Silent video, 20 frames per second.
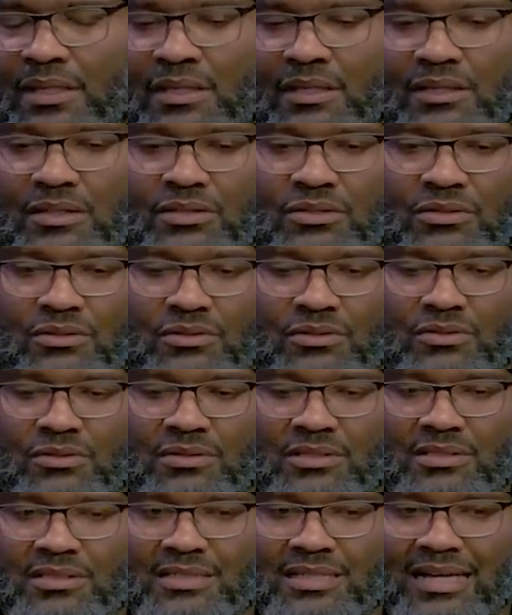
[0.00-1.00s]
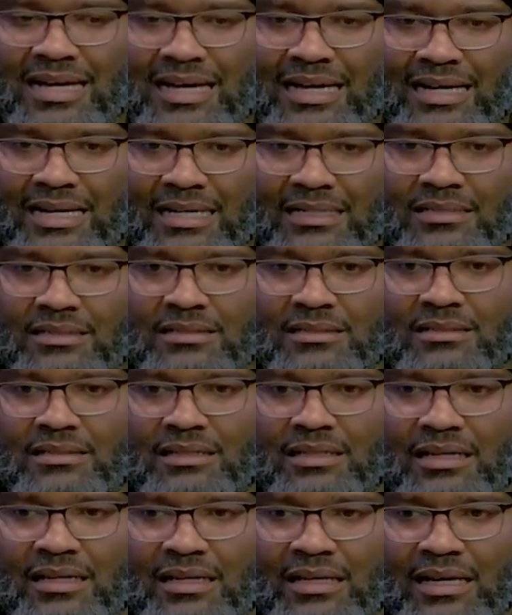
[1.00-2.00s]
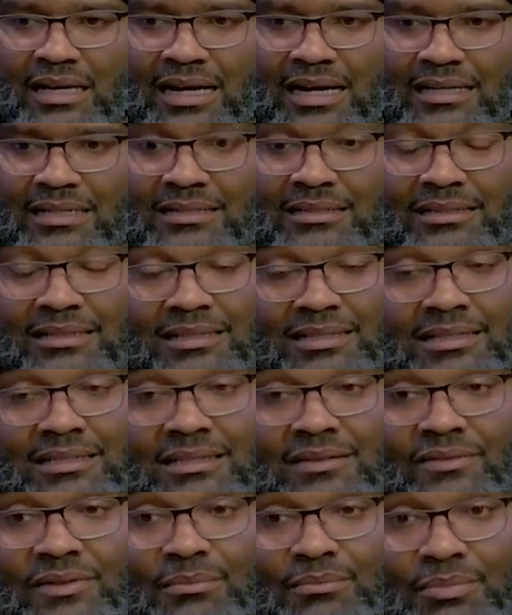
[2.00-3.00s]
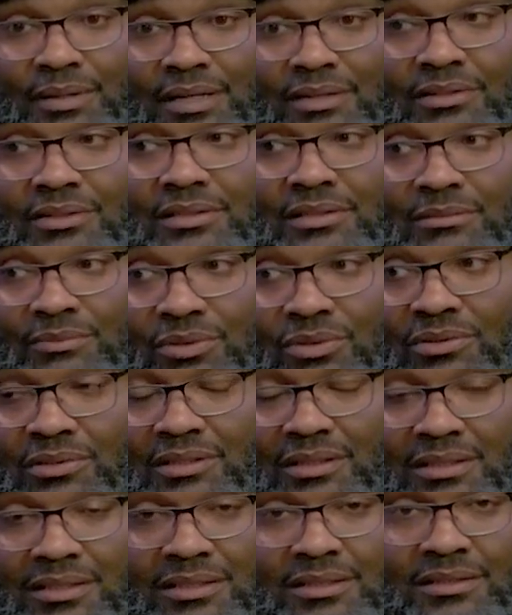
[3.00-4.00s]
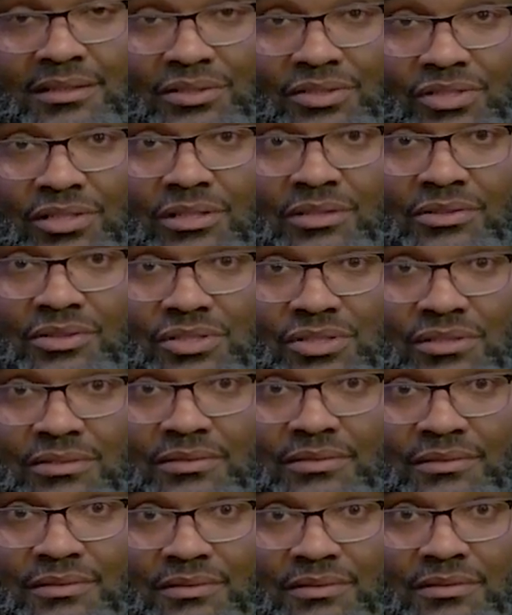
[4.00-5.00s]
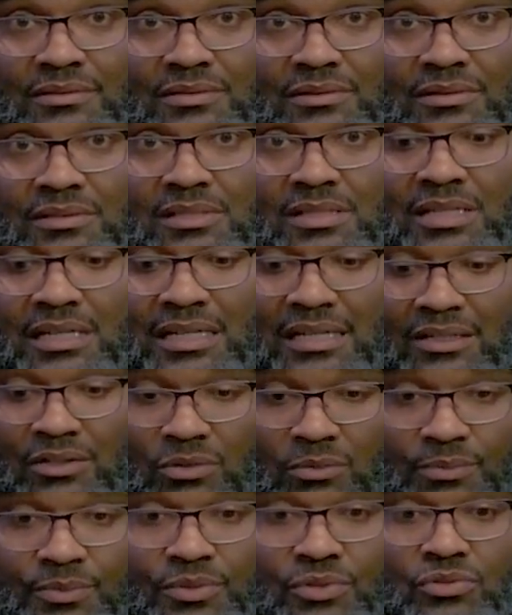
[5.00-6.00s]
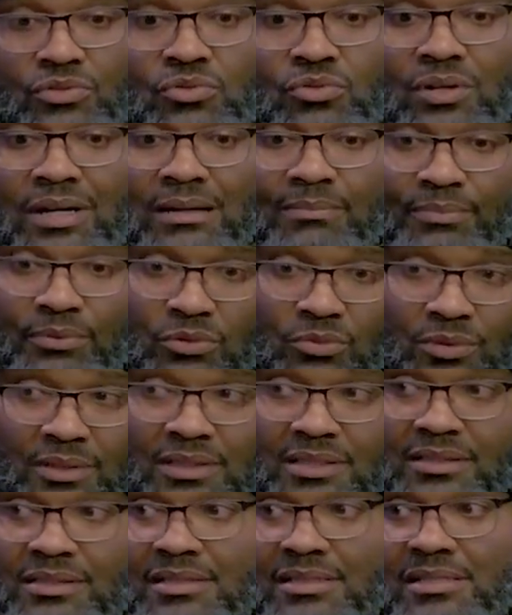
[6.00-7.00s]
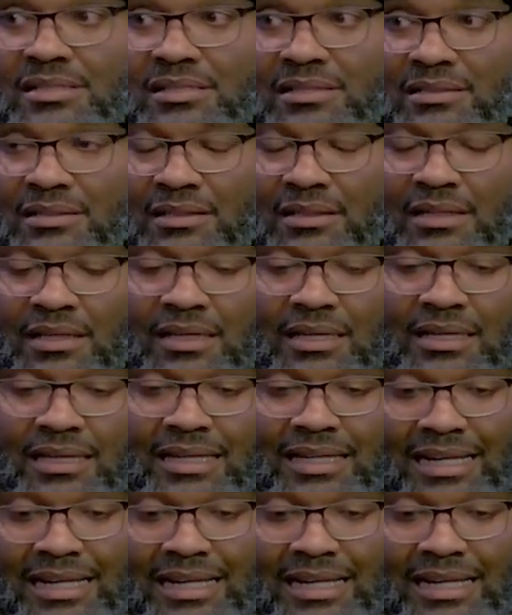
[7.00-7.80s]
You, you got I couldn't think of a better community than the church to help you grapple with this. Mm-hmm.